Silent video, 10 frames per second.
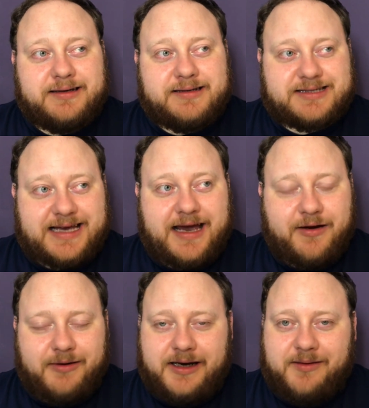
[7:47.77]

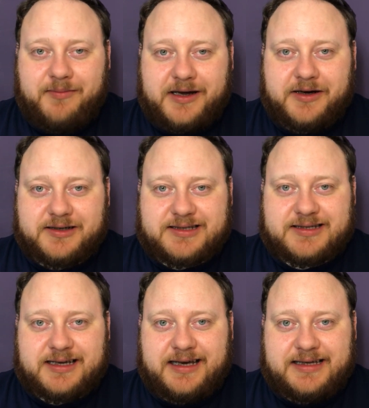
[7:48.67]
scary,
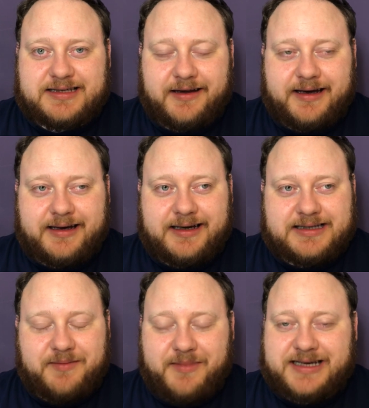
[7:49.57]
because it's like, it's
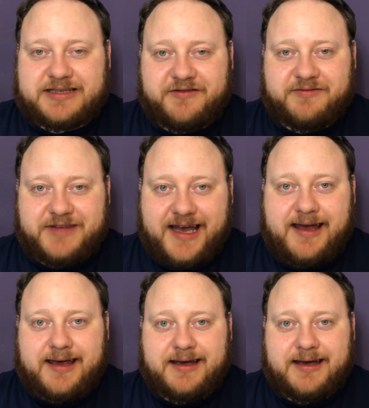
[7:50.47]
a massive day.